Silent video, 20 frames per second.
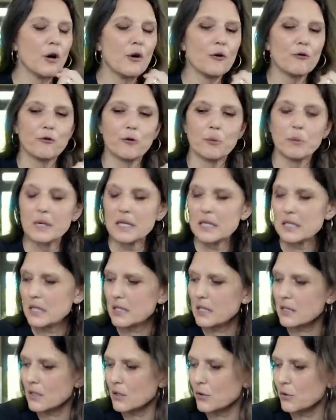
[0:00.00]
for my
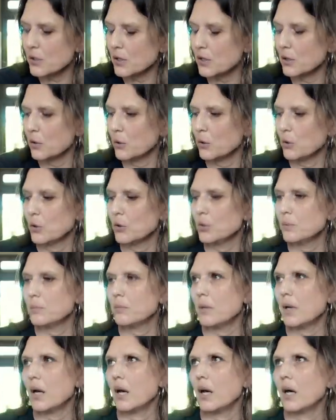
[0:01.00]

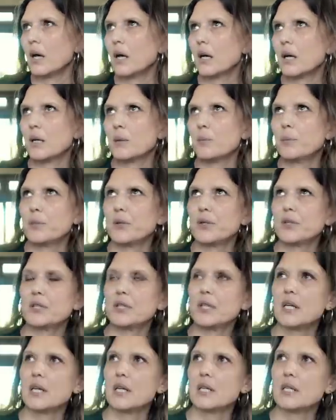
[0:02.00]
sister-in-law. Her
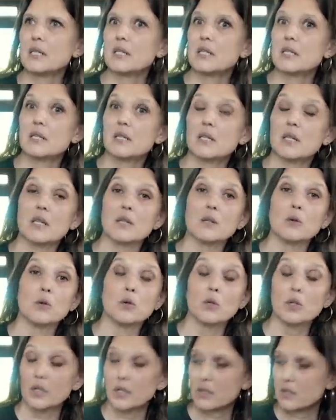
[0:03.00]
birthday is in
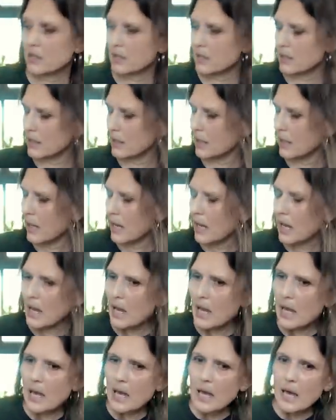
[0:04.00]
August,
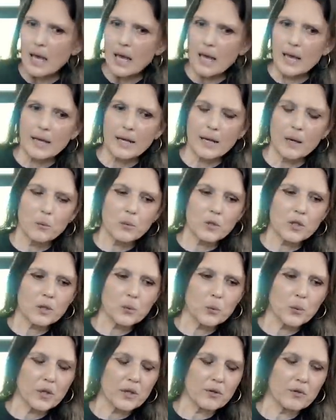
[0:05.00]
and I want to
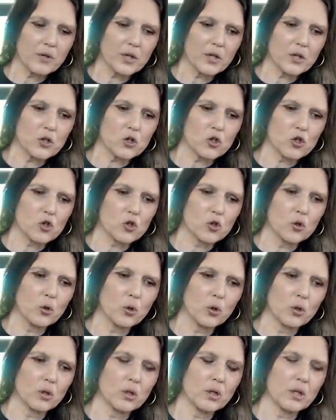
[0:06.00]
weave her a
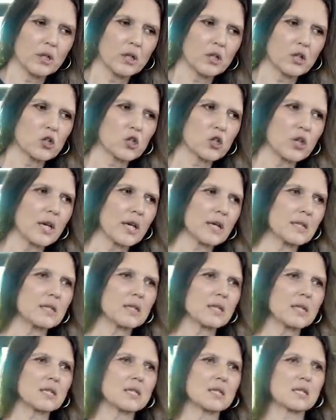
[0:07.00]
shawl. She has
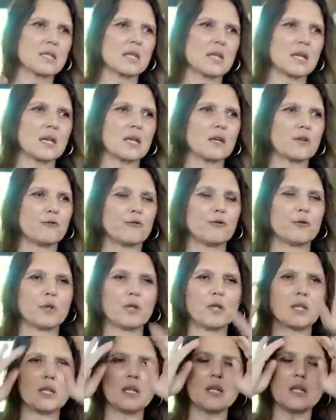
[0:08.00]
this thing for
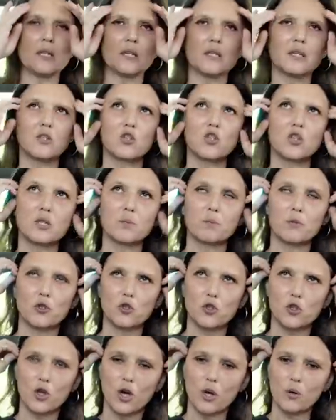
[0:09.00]
years. She's been
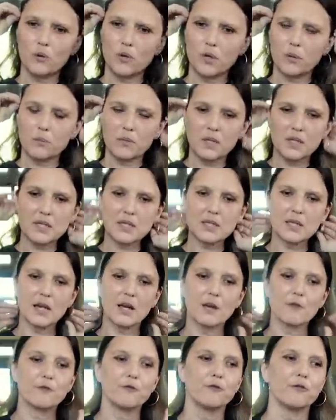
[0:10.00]
showing me
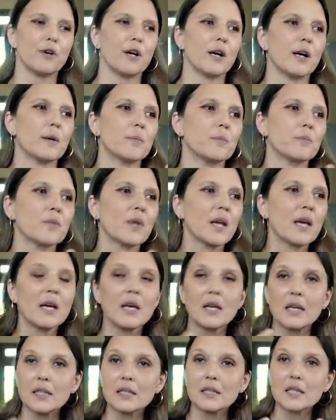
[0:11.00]
stuff
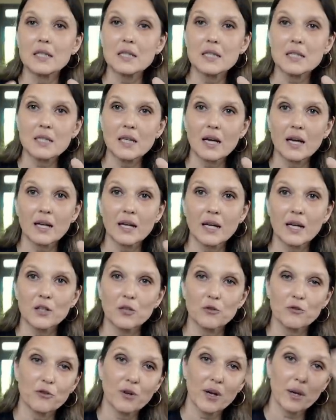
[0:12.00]
in this kind
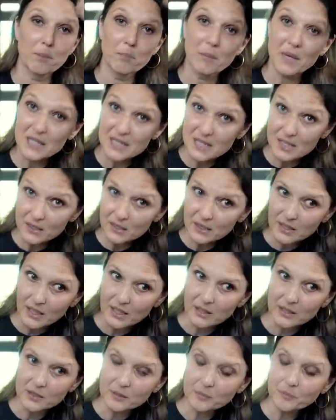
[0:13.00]
of mustard
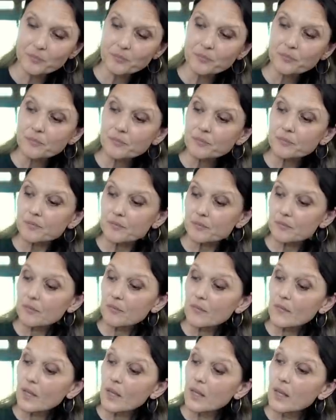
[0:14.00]
color.
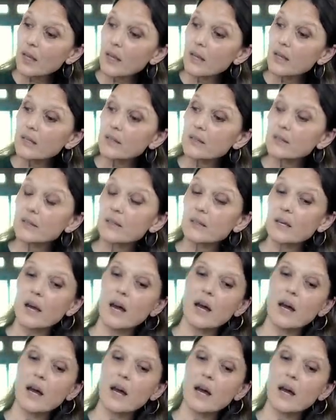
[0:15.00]
And